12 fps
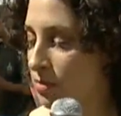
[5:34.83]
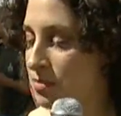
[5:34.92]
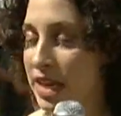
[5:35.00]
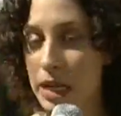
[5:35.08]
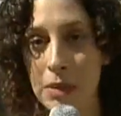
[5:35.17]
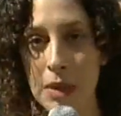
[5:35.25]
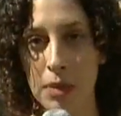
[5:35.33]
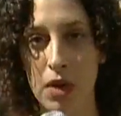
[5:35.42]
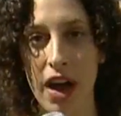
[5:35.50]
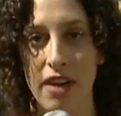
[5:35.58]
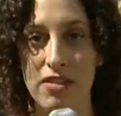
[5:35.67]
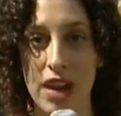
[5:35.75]
Many people
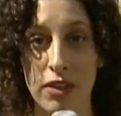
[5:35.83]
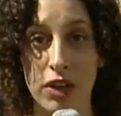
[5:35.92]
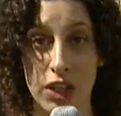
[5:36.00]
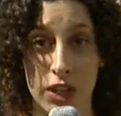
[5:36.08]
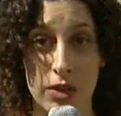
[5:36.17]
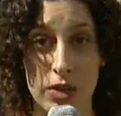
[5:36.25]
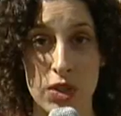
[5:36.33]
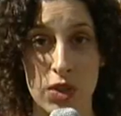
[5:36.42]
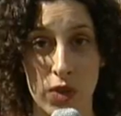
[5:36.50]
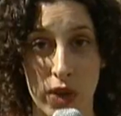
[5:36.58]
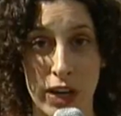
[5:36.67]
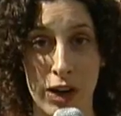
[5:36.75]
have never used
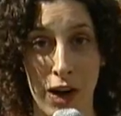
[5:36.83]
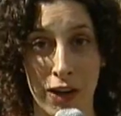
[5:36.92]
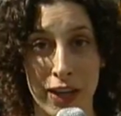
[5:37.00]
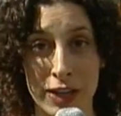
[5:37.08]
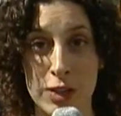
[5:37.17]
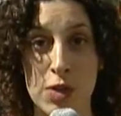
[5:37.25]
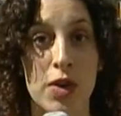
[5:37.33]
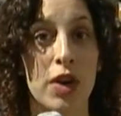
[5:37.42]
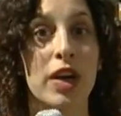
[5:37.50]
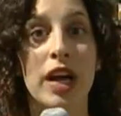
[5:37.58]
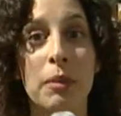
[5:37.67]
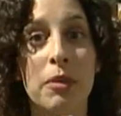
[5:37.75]
green garlic, so there
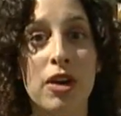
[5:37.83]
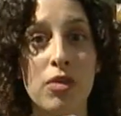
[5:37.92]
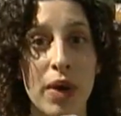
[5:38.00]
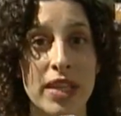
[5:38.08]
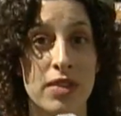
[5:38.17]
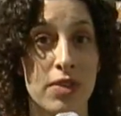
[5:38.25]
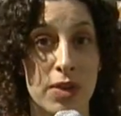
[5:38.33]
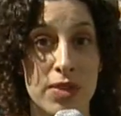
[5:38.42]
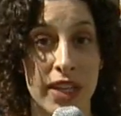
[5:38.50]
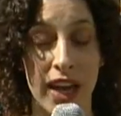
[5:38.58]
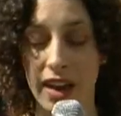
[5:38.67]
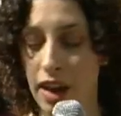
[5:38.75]
are a number of ways of
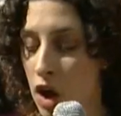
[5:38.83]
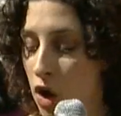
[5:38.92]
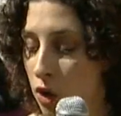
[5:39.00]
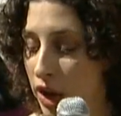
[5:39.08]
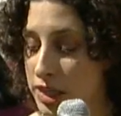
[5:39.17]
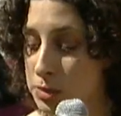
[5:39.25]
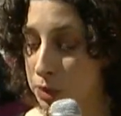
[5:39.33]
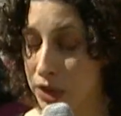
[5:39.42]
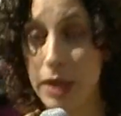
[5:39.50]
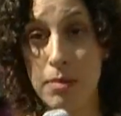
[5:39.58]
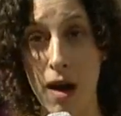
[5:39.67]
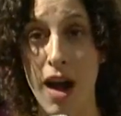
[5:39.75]
using it. It's
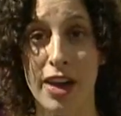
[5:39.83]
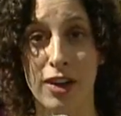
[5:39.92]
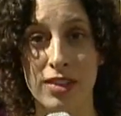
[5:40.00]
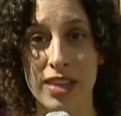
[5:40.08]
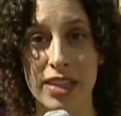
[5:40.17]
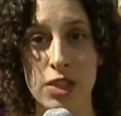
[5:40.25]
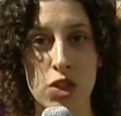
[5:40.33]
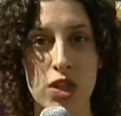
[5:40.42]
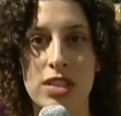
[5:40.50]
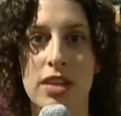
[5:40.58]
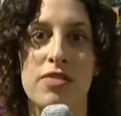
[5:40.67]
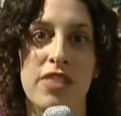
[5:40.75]
pretty mild. It's
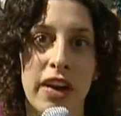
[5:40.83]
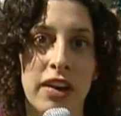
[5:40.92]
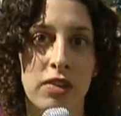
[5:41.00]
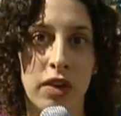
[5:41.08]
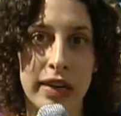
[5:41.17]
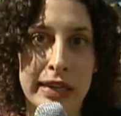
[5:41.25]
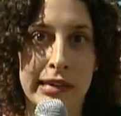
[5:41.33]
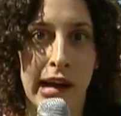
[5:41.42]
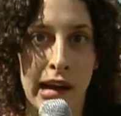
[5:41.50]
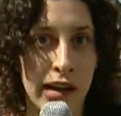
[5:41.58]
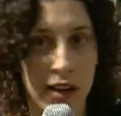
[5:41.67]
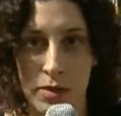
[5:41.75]
just a very, very
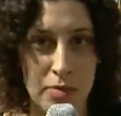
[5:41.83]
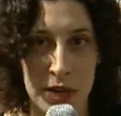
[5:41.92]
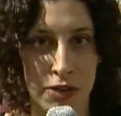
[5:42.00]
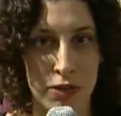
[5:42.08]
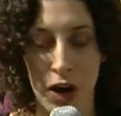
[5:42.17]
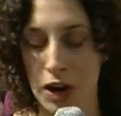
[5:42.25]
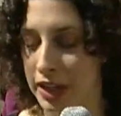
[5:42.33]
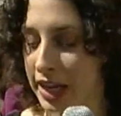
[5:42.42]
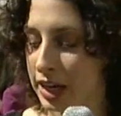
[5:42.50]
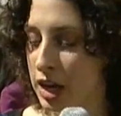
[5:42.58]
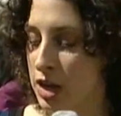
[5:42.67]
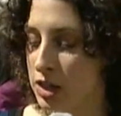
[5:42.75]
young bit of
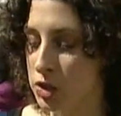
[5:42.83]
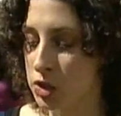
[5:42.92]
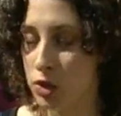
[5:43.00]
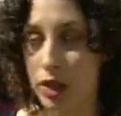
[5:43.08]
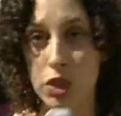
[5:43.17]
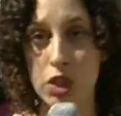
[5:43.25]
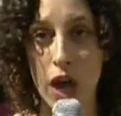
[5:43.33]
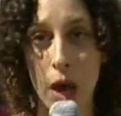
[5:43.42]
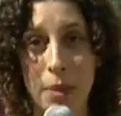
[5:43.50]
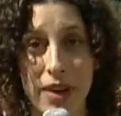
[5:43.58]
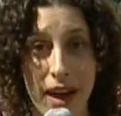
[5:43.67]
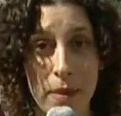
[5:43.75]
garlic. So you can
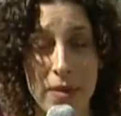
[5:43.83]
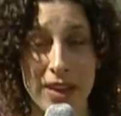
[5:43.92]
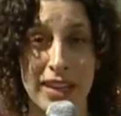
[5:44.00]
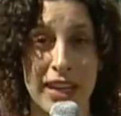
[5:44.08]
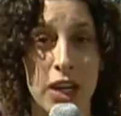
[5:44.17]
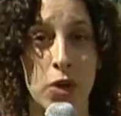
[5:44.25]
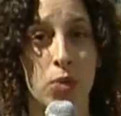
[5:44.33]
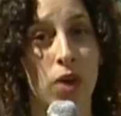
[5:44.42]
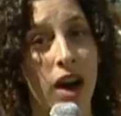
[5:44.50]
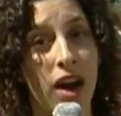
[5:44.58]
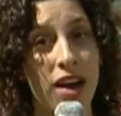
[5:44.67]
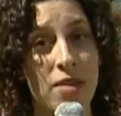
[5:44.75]
chop it up and eat it
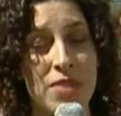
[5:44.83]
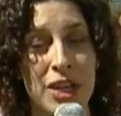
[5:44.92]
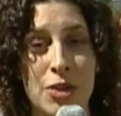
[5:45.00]
raw.